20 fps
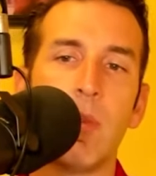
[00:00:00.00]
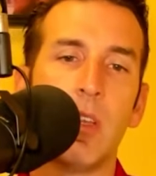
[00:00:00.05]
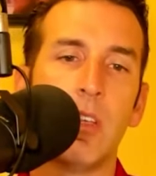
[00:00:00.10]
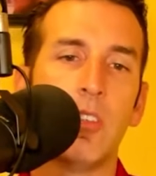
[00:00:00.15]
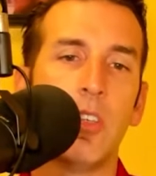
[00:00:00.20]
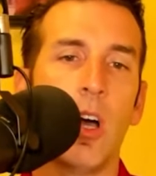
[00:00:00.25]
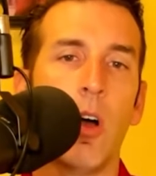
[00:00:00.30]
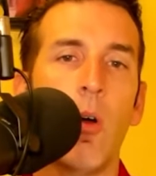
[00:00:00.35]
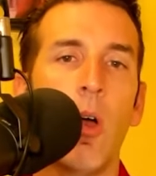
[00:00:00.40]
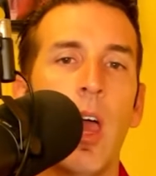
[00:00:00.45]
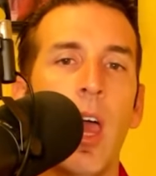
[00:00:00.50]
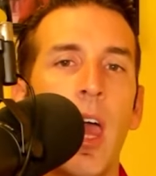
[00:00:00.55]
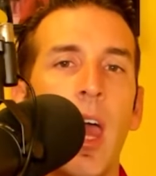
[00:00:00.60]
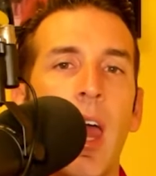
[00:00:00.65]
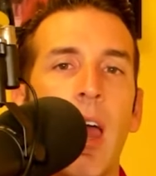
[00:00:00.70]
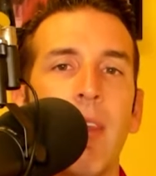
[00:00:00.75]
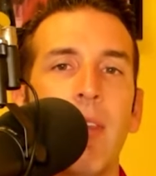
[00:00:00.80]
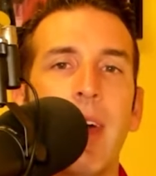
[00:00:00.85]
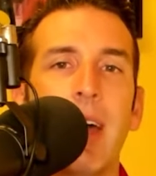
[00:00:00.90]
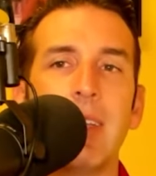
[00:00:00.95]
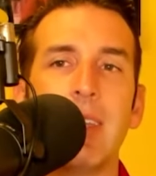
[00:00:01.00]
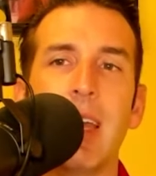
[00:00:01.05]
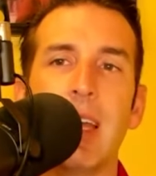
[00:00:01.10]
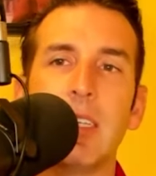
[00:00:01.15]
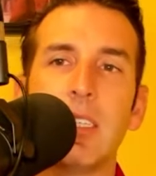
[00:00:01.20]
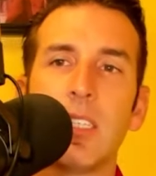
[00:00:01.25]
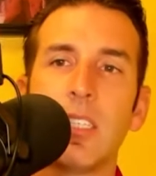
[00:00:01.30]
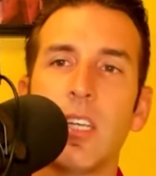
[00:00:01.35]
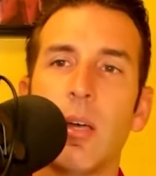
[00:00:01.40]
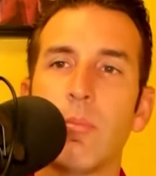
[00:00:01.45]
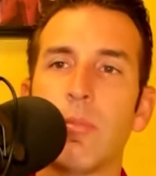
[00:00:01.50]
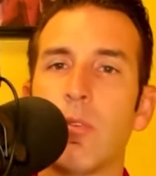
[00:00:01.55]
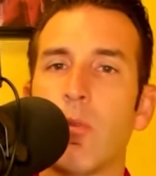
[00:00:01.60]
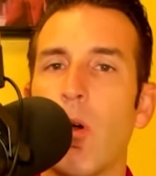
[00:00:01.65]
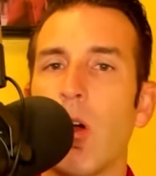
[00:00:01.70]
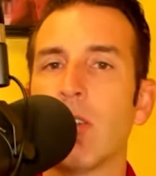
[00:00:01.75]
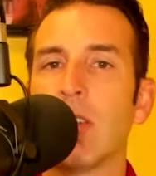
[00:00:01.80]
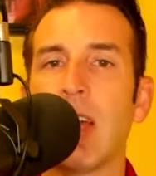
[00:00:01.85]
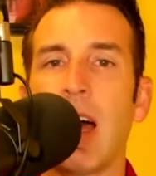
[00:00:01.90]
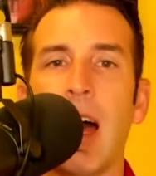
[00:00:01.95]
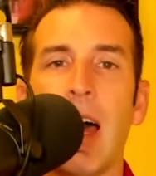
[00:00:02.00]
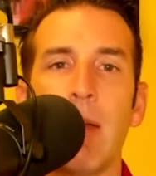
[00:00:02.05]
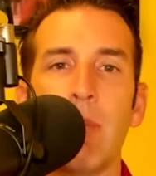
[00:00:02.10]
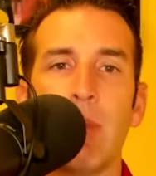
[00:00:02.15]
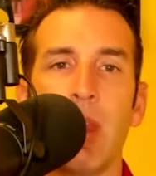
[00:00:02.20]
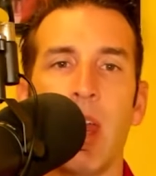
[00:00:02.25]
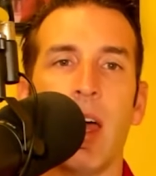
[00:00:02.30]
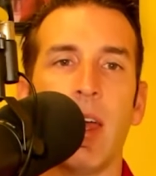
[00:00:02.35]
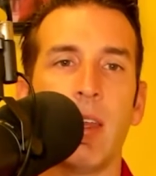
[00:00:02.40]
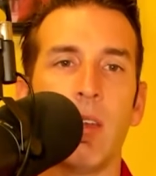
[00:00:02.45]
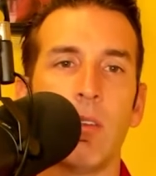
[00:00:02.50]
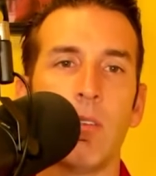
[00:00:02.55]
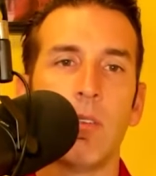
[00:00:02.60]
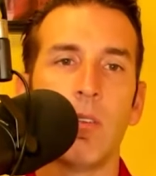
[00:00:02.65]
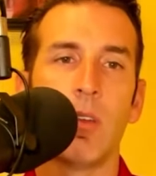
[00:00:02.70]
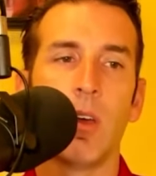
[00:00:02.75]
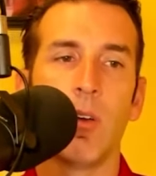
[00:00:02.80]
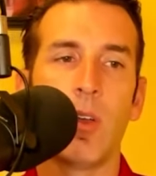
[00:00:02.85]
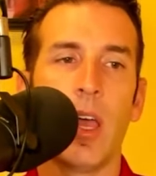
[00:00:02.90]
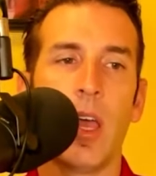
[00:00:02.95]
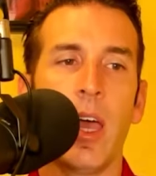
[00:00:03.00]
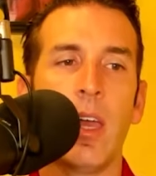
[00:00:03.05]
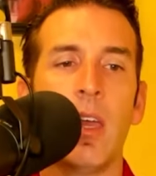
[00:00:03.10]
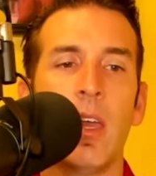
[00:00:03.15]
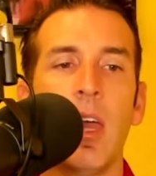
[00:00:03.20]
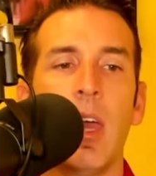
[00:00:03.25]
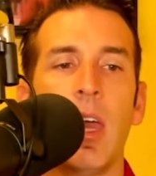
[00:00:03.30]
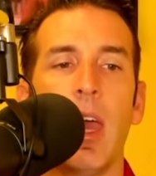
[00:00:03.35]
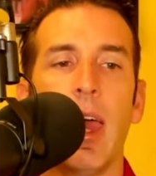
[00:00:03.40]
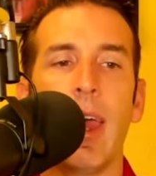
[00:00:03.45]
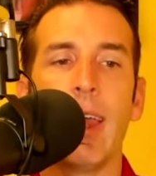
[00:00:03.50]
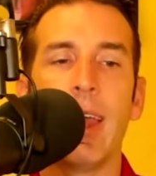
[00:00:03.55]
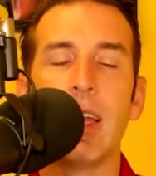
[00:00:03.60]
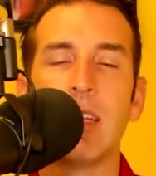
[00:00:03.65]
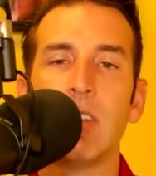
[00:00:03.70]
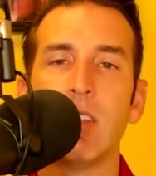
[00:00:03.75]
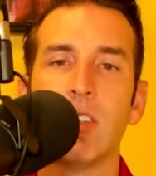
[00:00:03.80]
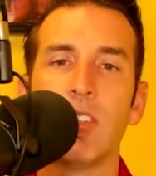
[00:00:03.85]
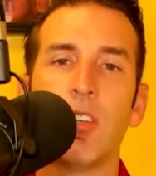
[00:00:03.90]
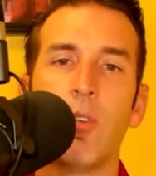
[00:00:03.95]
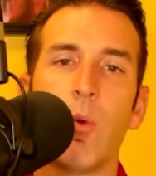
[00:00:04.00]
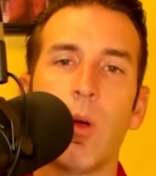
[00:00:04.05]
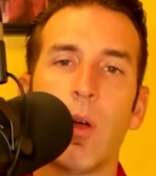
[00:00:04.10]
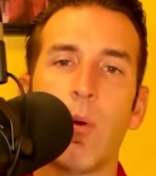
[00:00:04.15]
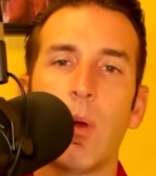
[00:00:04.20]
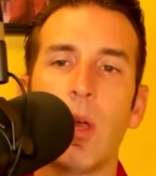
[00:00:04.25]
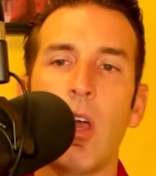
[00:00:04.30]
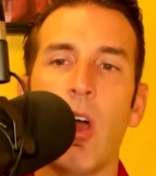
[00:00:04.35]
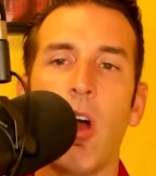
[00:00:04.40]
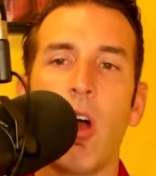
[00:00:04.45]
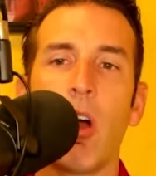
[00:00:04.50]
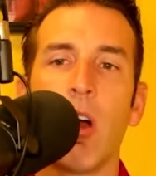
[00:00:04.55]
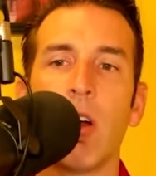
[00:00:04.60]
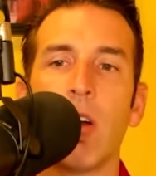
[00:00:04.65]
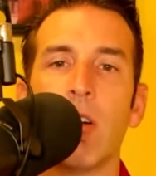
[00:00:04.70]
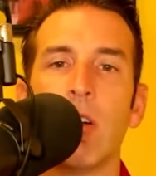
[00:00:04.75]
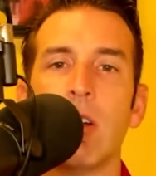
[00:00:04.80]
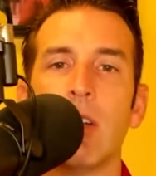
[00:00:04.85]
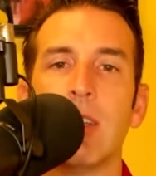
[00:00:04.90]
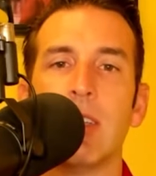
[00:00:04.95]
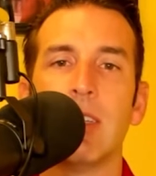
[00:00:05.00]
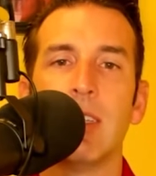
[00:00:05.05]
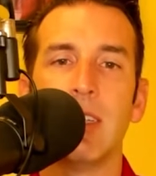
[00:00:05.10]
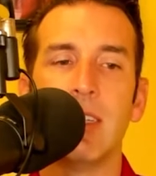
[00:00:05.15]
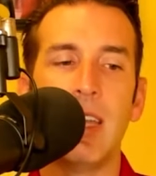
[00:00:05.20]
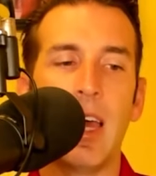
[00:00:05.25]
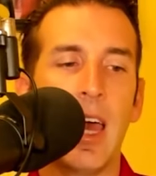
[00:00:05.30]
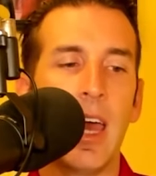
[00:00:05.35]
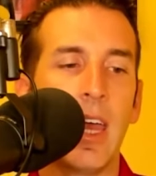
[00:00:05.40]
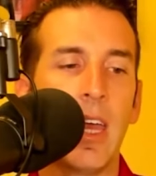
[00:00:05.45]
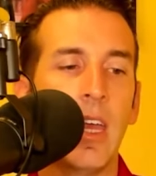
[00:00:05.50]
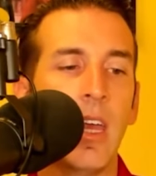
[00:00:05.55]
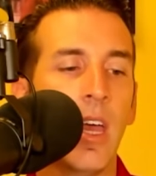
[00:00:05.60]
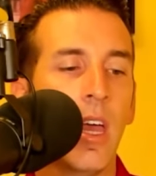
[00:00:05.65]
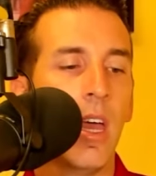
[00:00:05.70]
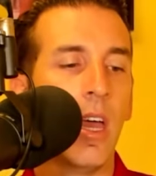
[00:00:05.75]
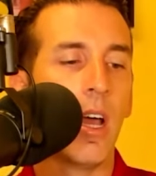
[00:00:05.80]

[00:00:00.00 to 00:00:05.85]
So that takes us up to our timeline, okay, and gets us to where we are today.